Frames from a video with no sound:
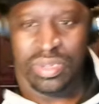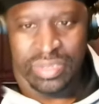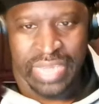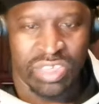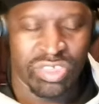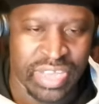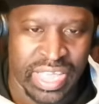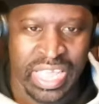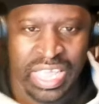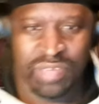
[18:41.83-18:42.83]
They should
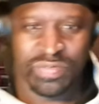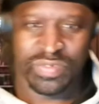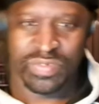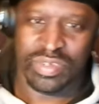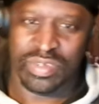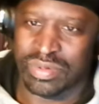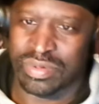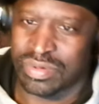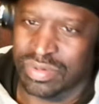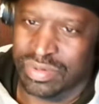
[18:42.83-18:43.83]
have
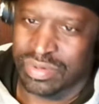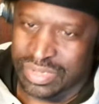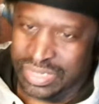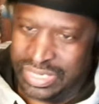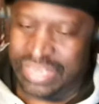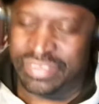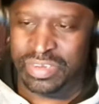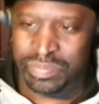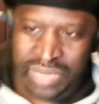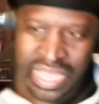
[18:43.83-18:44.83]
Easy
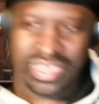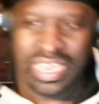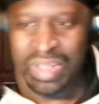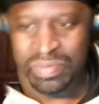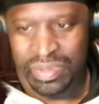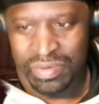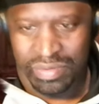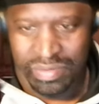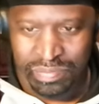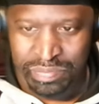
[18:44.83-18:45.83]
to Block
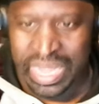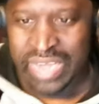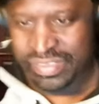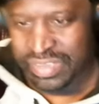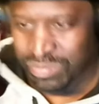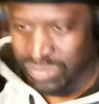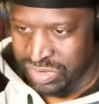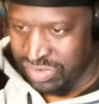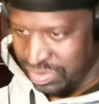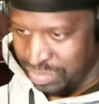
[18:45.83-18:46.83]
Captain boxing
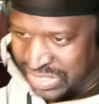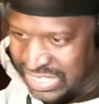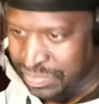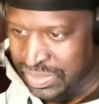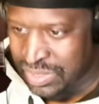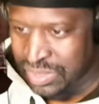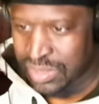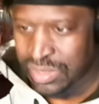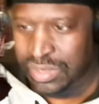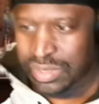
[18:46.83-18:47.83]
Muslim Poppy,
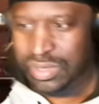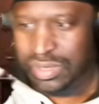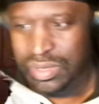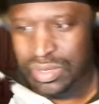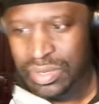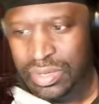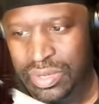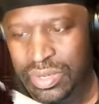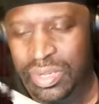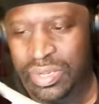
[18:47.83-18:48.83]

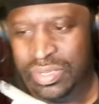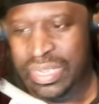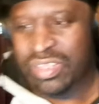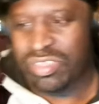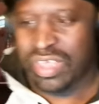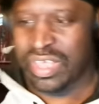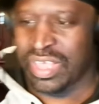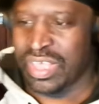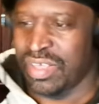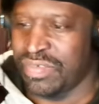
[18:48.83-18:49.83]
and they should
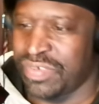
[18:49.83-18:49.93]
have